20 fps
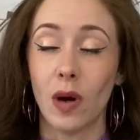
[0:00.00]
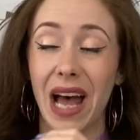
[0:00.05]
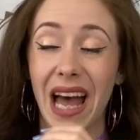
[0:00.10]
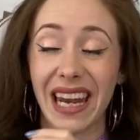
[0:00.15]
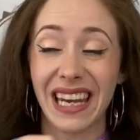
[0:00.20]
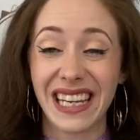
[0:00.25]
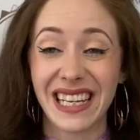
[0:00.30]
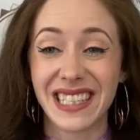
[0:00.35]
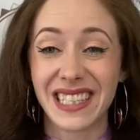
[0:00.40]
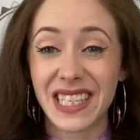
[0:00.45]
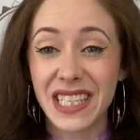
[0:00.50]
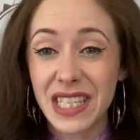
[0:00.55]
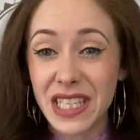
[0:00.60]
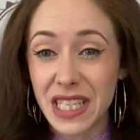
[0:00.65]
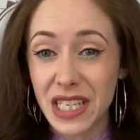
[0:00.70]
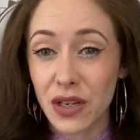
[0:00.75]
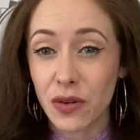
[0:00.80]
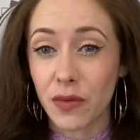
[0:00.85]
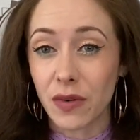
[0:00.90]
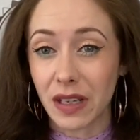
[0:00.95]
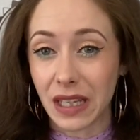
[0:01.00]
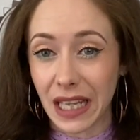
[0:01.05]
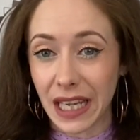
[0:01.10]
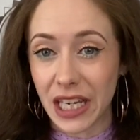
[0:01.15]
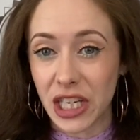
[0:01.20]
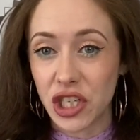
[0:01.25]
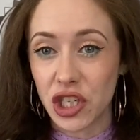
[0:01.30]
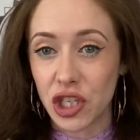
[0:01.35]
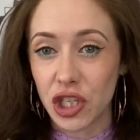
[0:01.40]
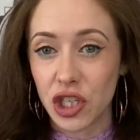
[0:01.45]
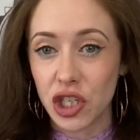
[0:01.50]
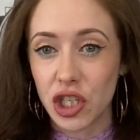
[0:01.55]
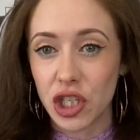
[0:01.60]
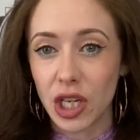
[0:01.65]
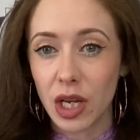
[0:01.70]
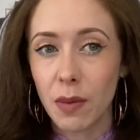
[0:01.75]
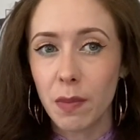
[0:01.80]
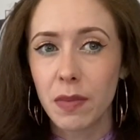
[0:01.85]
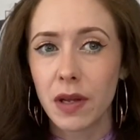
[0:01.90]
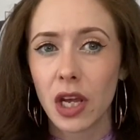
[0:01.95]
existing
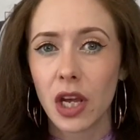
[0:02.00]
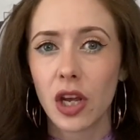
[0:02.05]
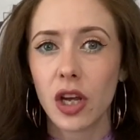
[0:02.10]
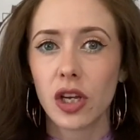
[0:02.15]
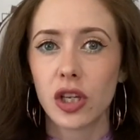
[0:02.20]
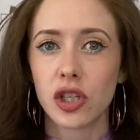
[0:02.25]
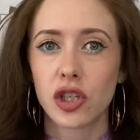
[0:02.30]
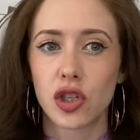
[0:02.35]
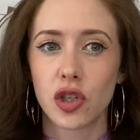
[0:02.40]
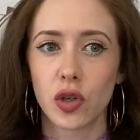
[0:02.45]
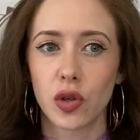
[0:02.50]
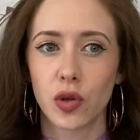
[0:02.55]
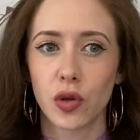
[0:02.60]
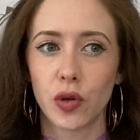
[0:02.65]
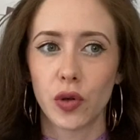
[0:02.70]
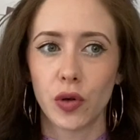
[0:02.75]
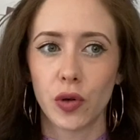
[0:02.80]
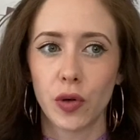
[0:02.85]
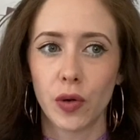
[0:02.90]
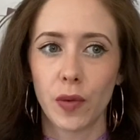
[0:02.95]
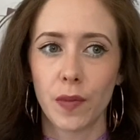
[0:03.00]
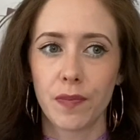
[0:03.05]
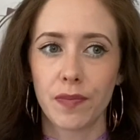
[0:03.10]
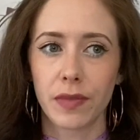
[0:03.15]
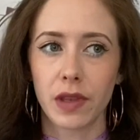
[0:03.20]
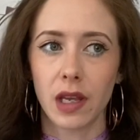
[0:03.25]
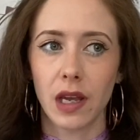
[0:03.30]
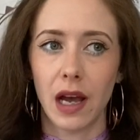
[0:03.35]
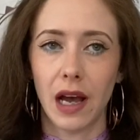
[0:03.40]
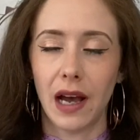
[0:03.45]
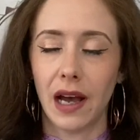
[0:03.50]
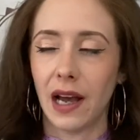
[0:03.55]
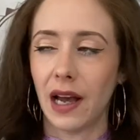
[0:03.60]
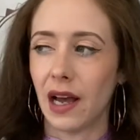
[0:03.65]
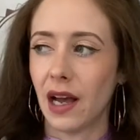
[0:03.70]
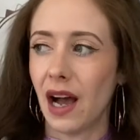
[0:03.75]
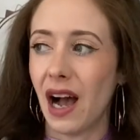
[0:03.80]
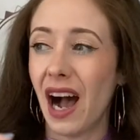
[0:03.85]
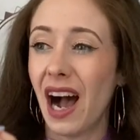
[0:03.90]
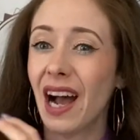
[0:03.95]
relationship to
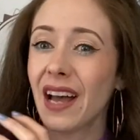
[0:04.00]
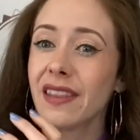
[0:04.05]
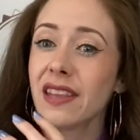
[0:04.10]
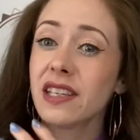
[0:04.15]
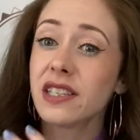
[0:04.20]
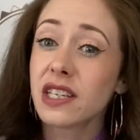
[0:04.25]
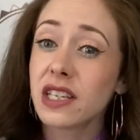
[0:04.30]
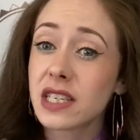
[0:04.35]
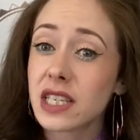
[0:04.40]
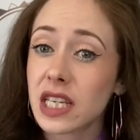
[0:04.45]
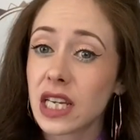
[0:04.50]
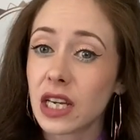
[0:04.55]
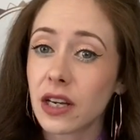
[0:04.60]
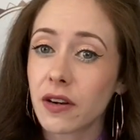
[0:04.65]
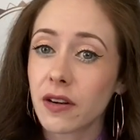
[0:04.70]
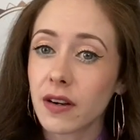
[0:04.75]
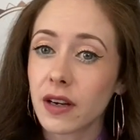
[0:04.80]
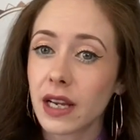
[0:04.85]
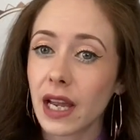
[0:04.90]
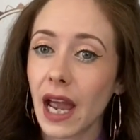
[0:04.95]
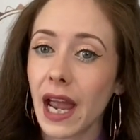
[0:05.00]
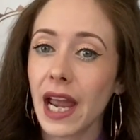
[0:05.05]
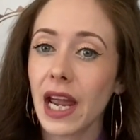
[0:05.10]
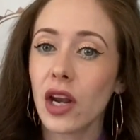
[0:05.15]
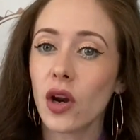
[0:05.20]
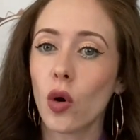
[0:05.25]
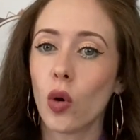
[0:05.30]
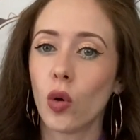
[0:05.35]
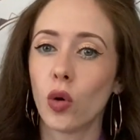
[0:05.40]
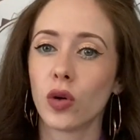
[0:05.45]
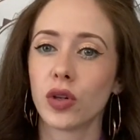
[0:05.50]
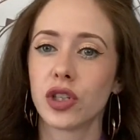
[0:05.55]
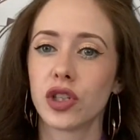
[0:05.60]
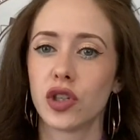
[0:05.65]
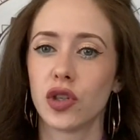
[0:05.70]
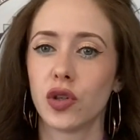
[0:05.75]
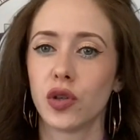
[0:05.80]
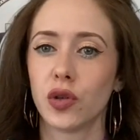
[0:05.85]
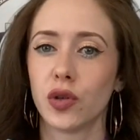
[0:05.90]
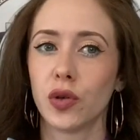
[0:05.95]
either deteriorate or
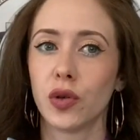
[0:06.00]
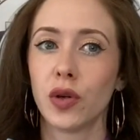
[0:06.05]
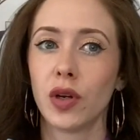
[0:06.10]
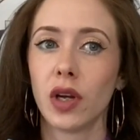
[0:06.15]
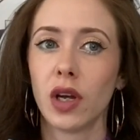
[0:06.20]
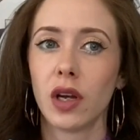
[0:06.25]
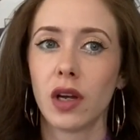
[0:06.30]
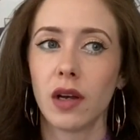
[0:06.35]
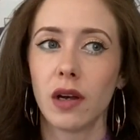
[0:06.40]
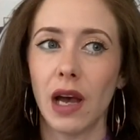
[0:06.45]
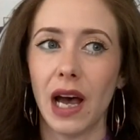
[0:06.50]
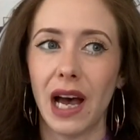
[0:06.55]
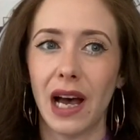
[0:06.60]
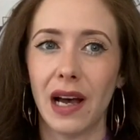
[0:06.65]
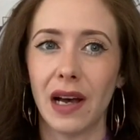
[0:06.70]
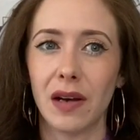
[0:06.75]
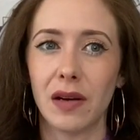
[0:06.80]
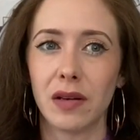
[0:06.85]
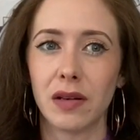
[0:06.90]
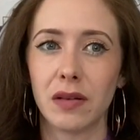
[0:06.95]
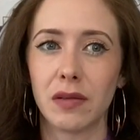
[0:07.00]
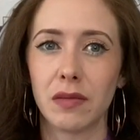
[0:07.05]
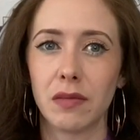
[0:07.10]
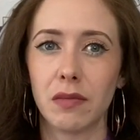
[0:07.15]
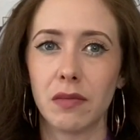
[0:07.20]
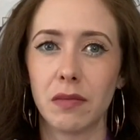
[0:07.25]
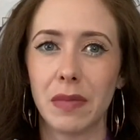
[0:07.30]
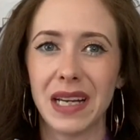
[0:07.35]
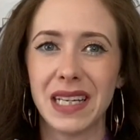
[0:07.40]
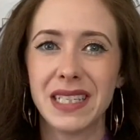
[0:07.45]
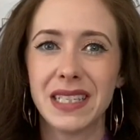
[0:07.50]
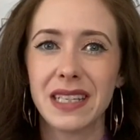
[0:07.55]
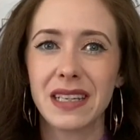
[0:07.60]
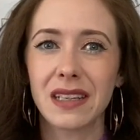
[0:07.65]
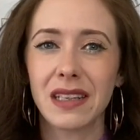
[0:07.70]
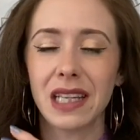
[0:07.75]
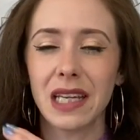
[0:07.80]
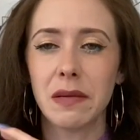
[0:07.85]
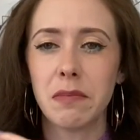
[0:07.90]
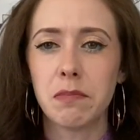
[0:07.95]
to
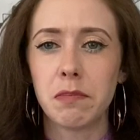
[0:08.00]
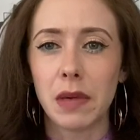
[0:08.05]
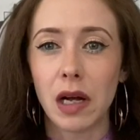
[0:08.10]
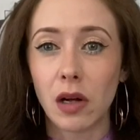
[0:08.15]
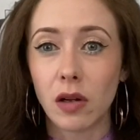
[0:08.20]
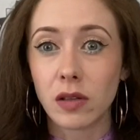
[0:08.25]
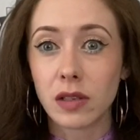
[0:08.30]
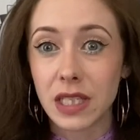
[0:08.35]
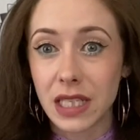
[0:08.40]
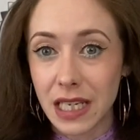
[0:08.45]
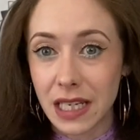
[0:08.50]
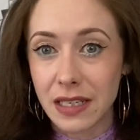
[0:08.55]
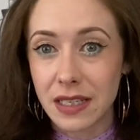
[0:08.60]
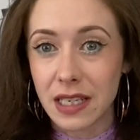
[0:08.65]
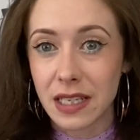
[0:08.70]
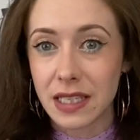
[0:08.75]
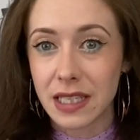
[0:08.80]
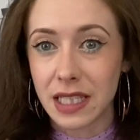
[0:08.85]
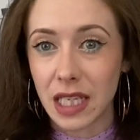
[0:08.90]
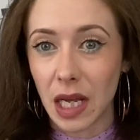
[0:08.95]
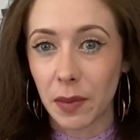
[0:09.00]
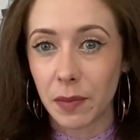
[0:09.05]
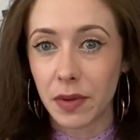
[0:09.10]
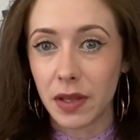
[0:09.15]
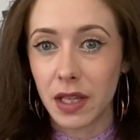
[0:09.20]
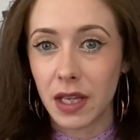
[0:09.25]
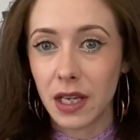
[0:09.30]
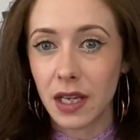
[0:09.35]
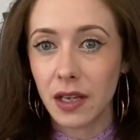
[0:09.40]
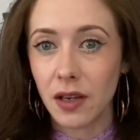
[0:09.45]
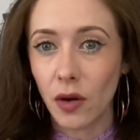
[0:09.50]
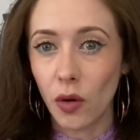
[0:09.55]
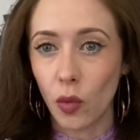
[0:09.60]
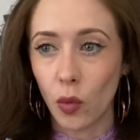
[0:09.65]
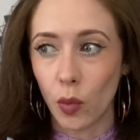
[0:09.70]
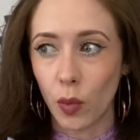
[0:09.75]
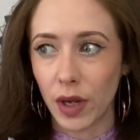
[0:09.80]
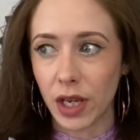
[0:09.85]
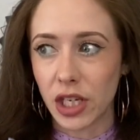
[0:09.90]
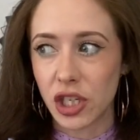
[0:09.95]
basically meld into something
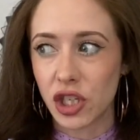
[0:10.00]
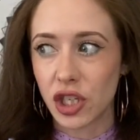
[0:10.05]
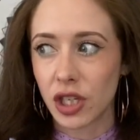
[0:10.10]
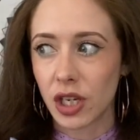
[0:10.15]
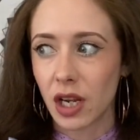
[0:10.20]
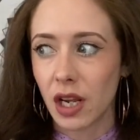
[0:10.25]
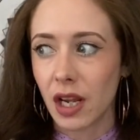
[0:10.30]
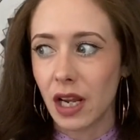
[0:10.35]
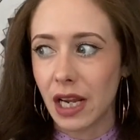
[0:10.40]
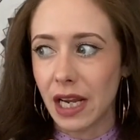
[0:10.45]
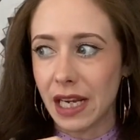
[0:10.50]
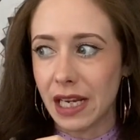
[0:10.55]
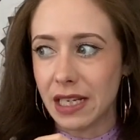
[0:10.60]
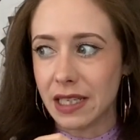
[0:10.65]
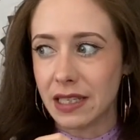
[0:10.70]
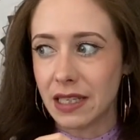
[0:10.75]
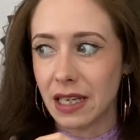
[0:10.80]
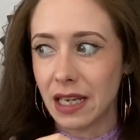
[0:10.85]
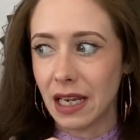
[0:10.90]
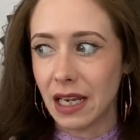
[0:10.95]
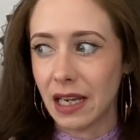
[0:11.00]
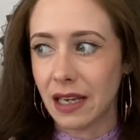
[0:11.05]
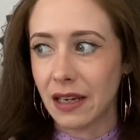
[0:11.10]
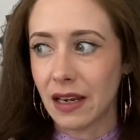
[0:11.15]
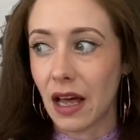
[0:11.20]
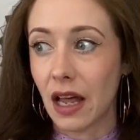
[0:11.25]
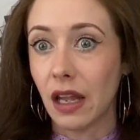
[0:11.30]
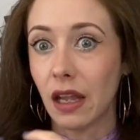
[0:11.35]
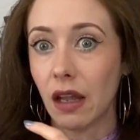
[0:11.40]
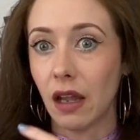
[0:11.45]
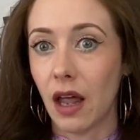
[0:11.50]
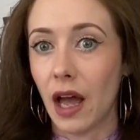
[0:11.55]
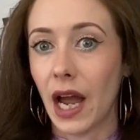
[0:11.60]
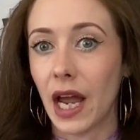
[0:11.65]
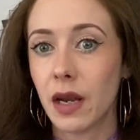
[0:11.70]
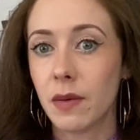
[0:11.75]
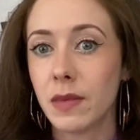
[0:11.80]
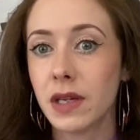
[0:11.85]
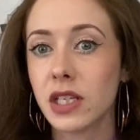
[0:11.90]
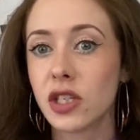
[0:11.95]
which is in
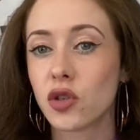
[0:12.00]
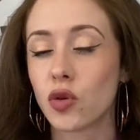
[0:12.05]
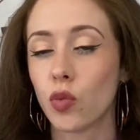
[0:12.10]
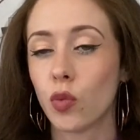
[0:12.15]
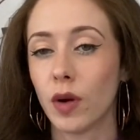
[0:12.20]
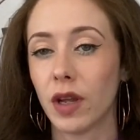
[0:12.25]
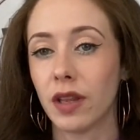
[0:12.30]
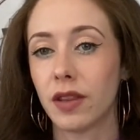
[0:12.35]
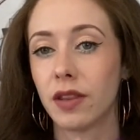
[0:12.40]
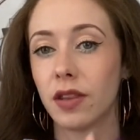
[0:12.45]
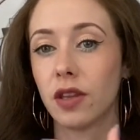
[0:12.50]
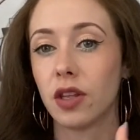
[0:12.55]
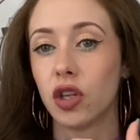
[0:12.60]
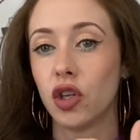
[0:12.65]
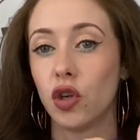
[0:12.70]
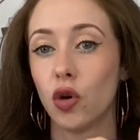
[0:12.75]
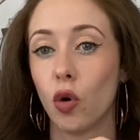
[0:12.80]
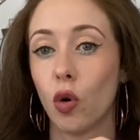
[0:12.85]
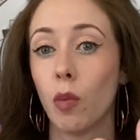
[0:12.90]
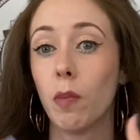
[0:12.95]
alignment with your